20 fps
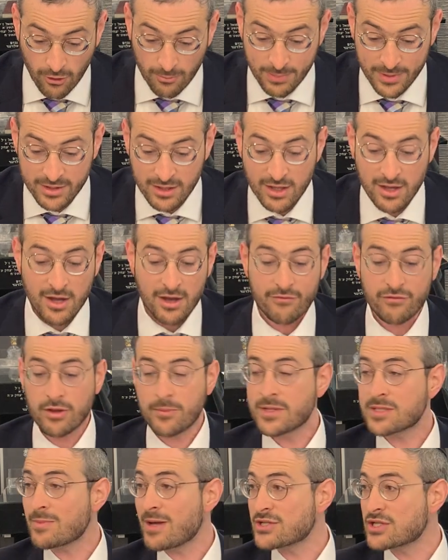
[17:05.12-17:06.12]
open.
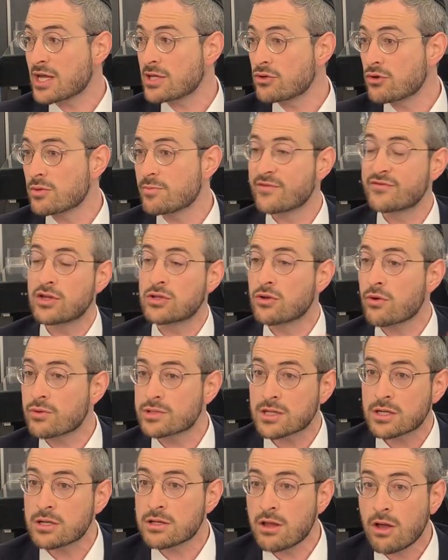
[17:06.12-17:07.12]
The
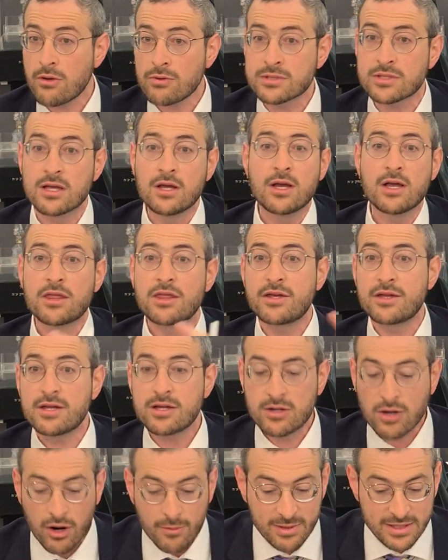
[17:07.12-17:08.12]
doors are closed,
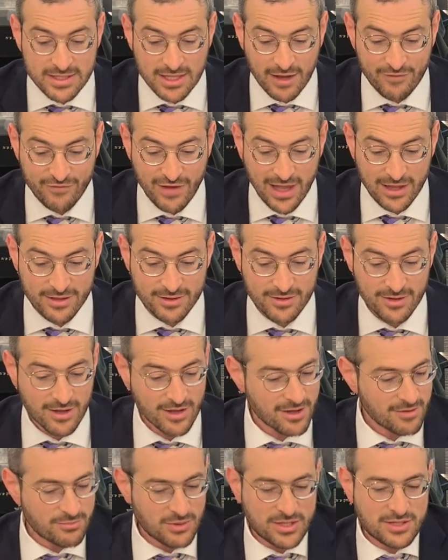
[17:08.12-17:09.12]
the carbon's not valid.
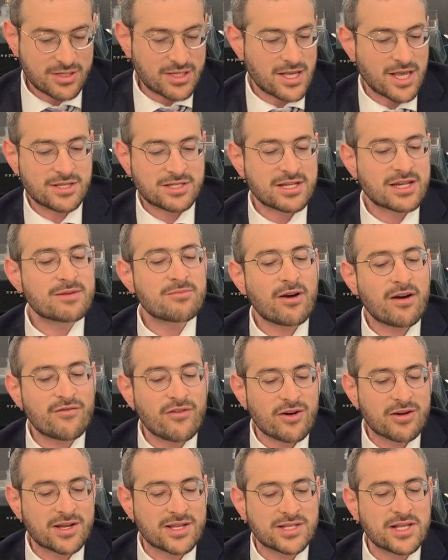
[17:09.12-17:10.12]
But says the Gemara,
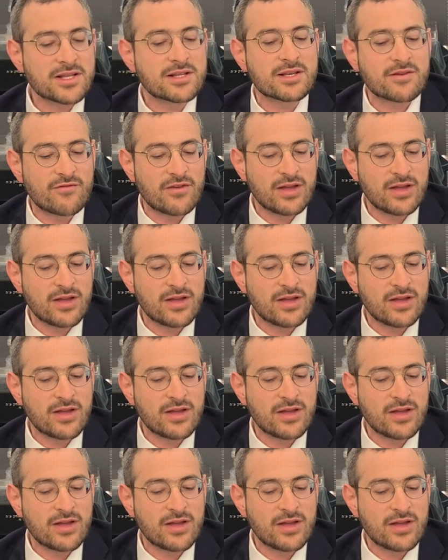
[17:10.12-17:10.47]
he